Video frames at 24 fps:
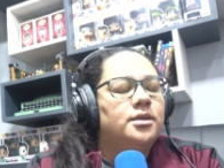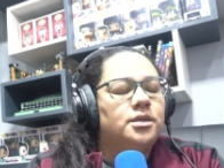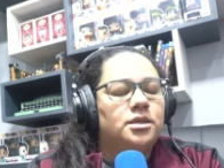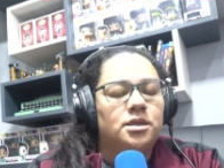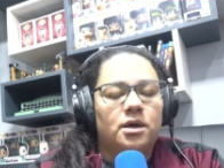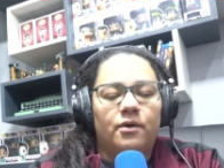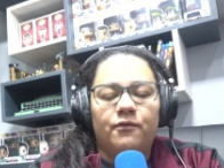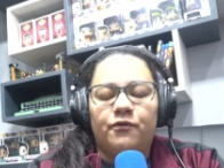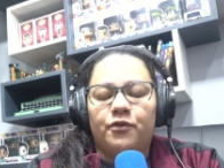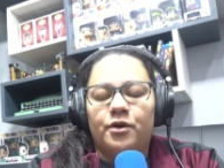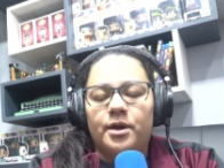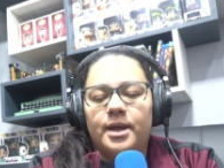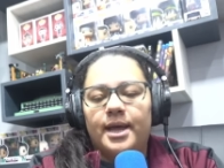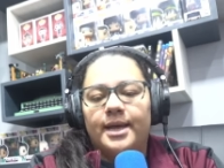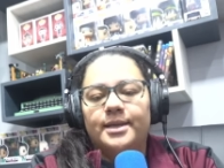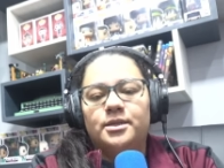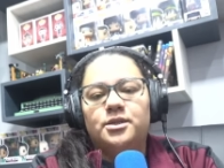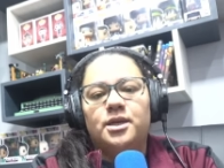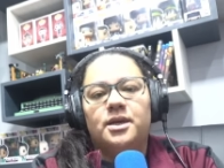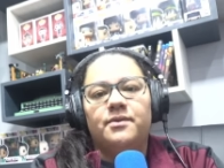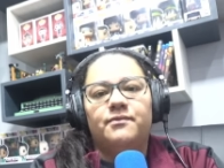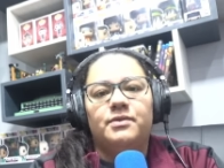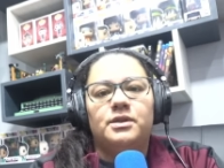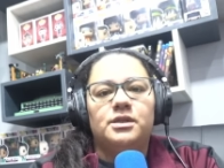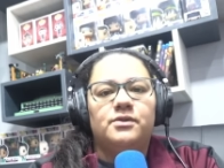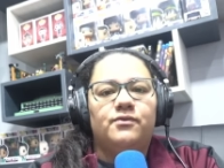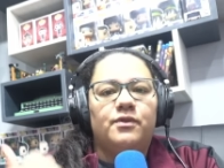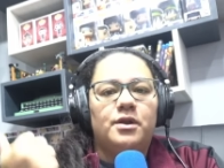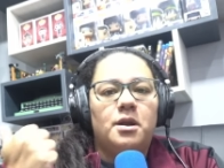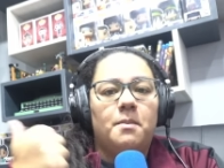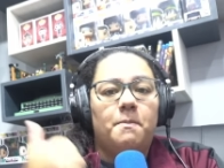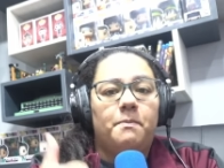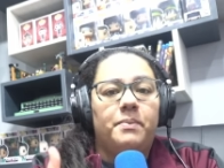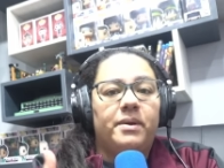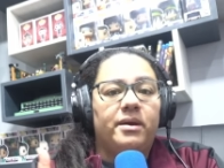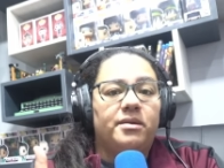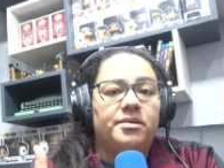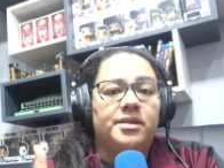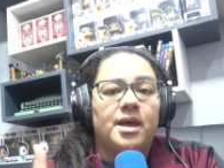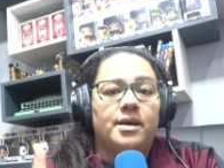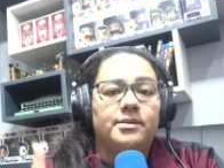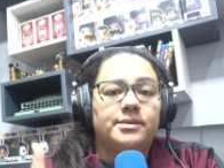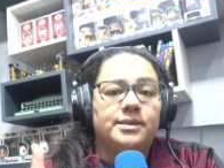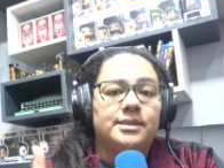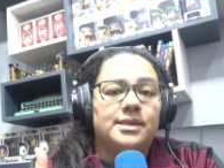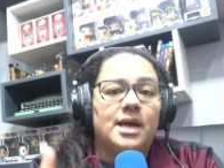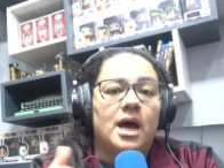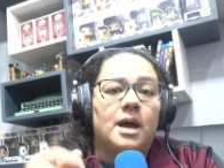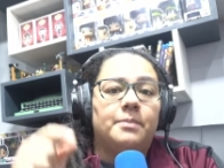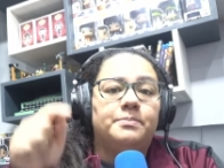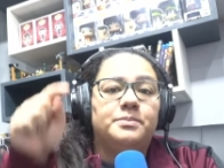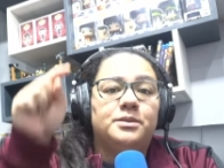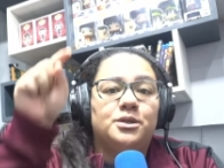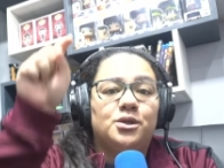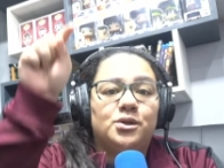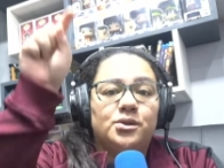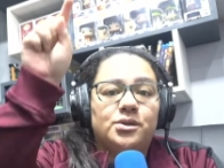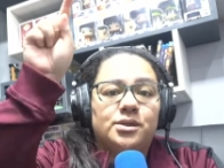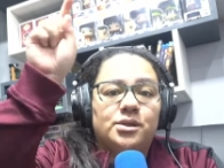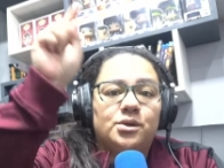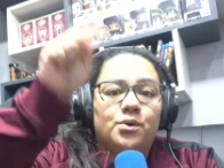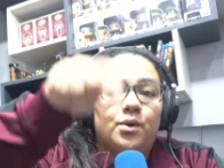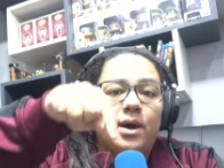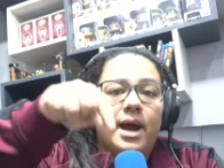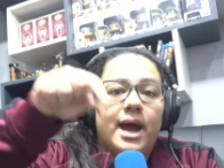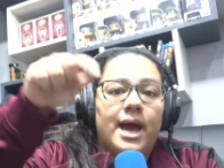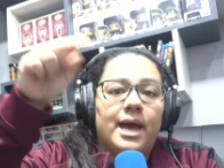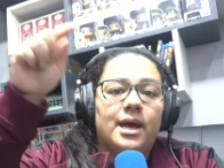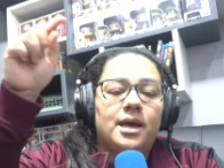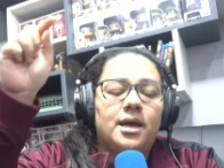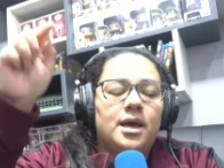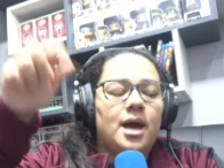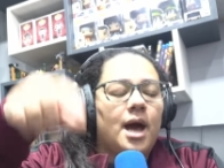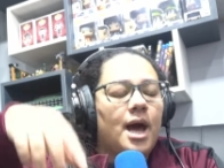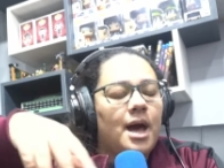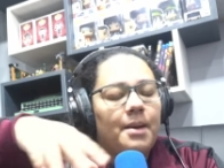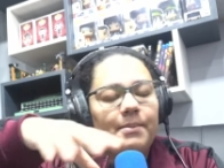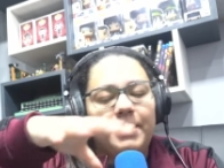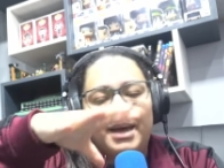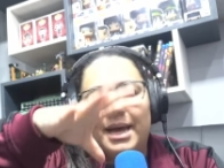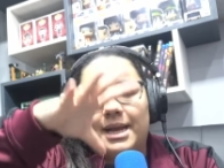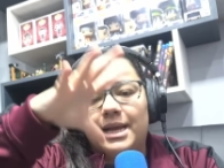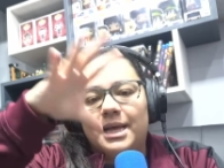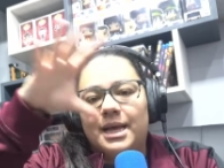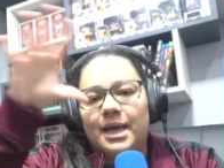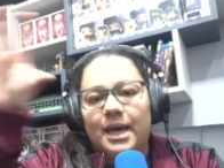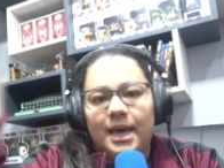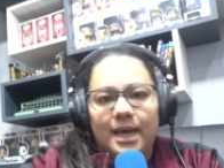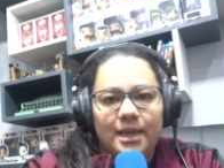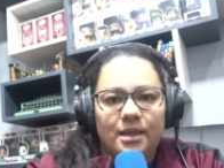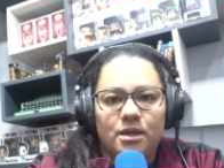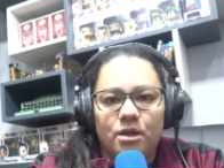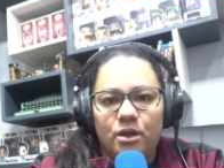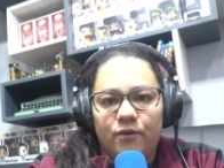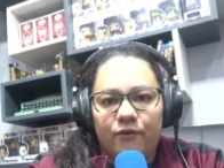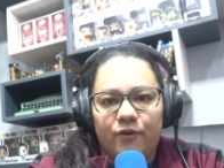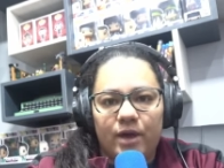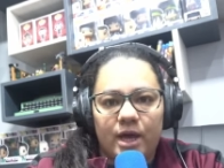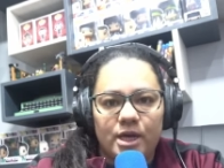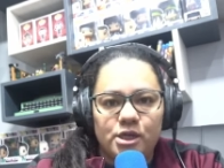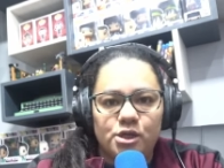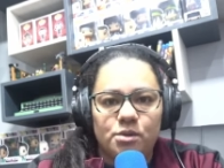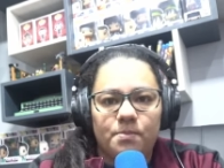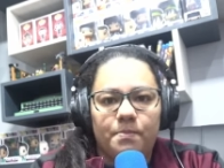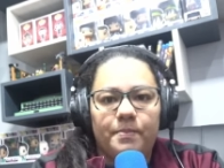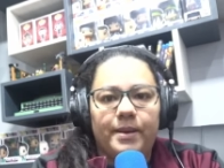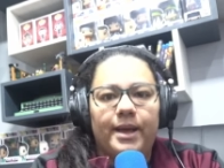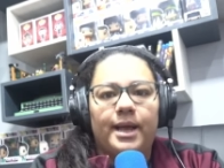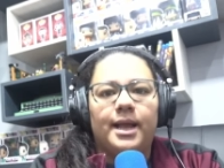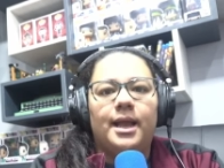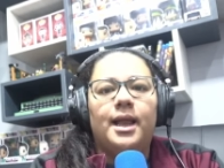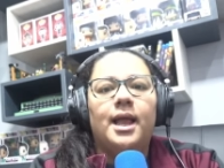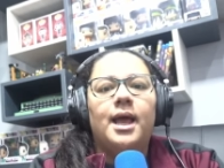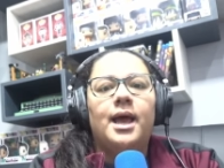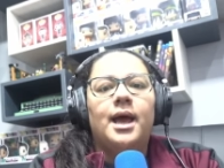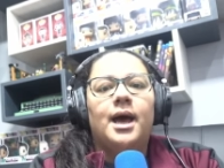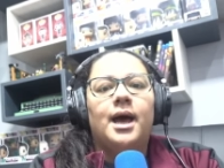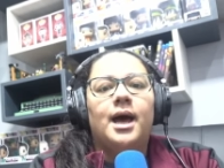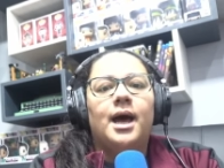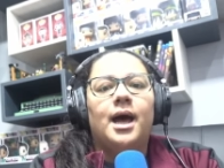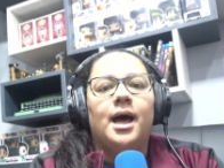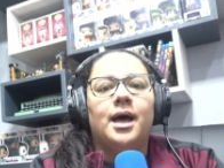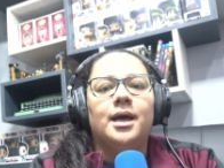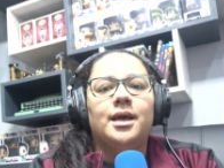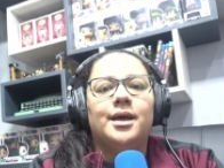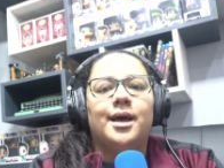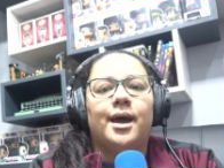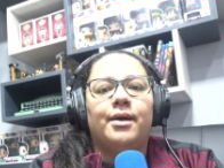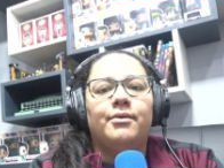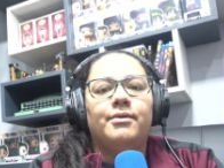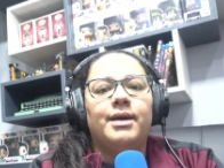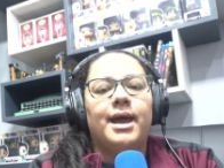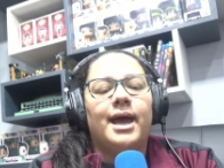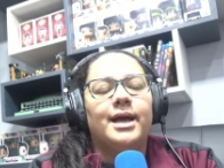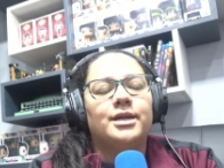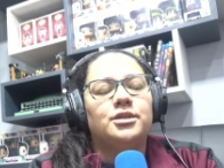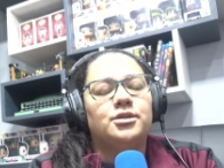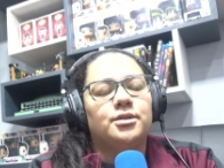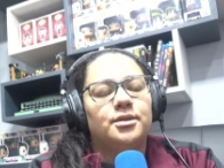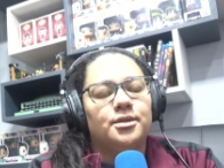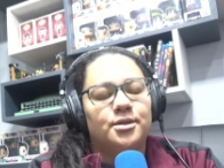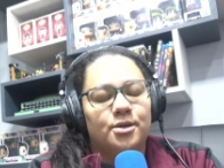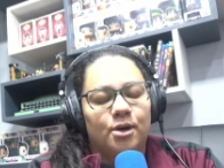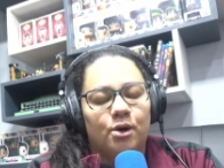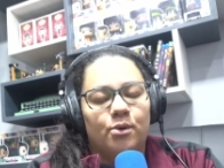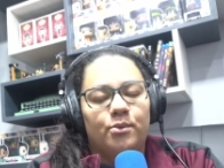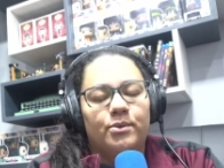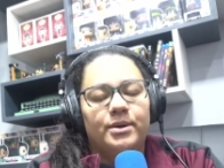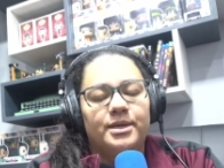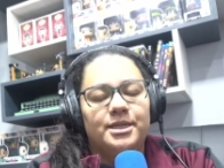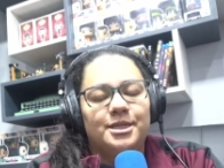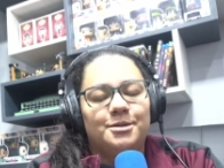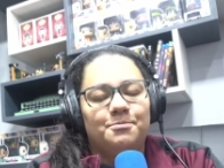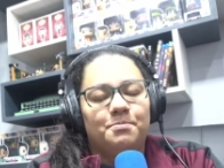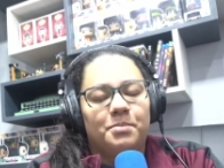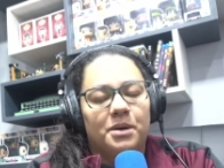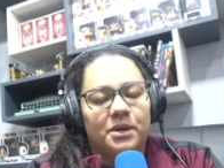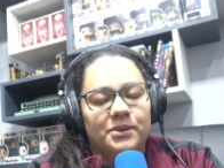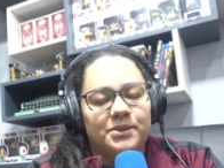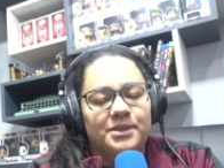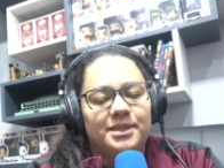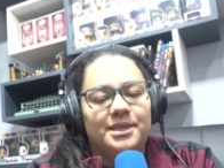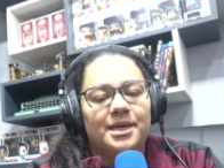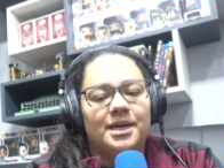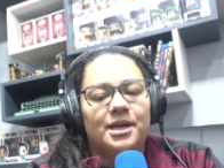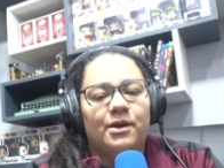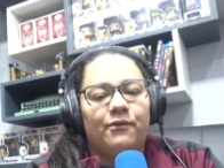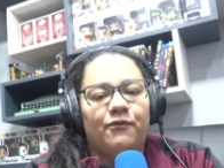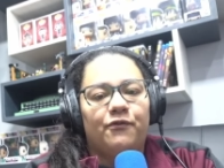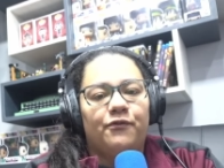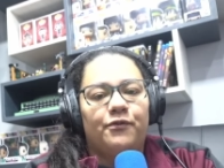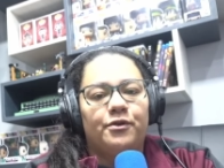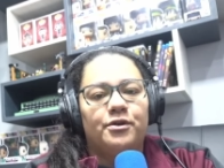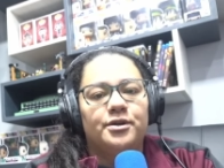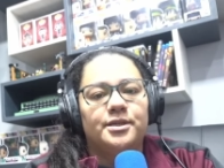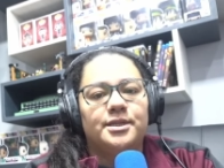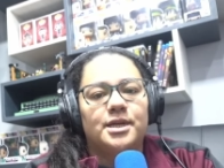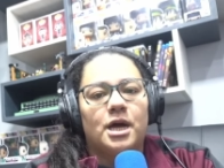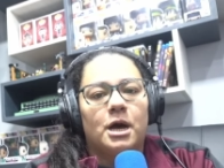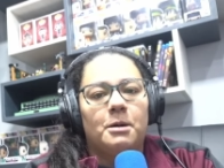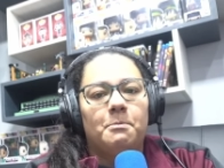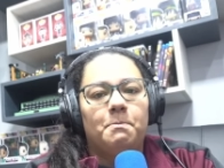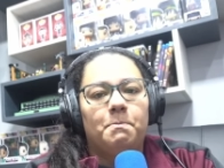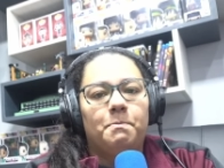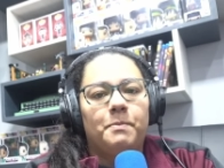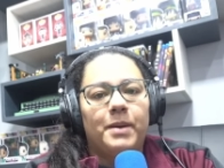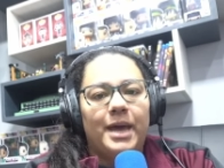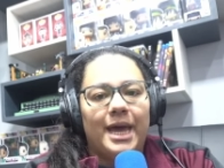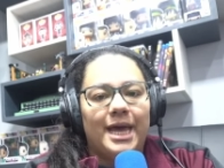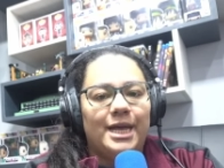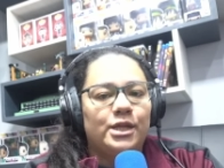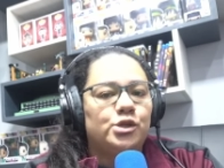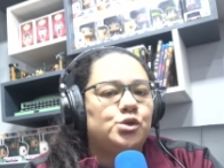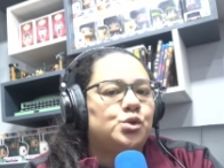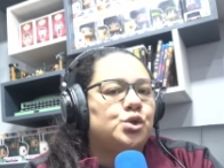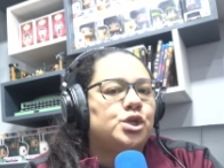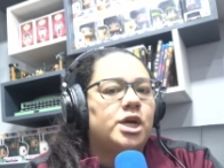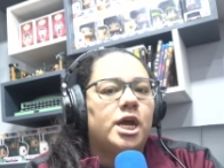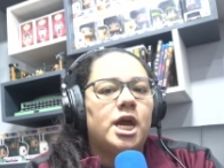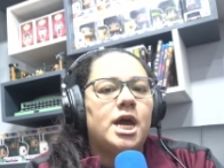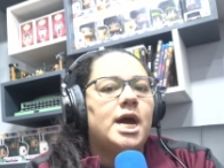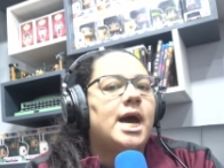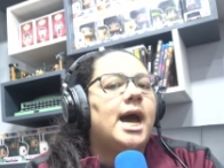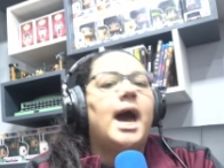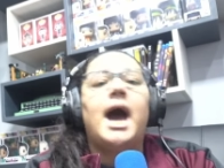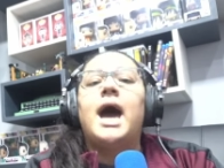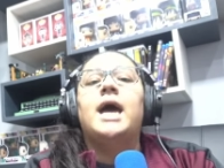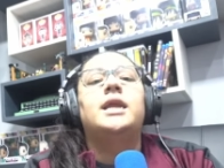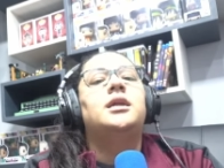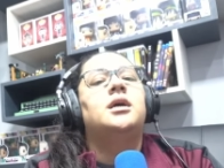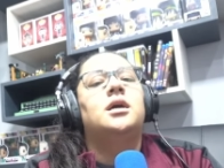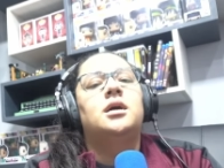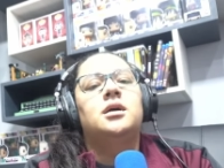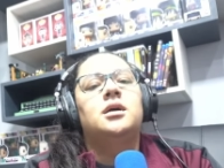Don't forget to give this video a big thumbs up, subscribe, comment, hit the notification bell. Uncut Reaction is always posted first on Patreon.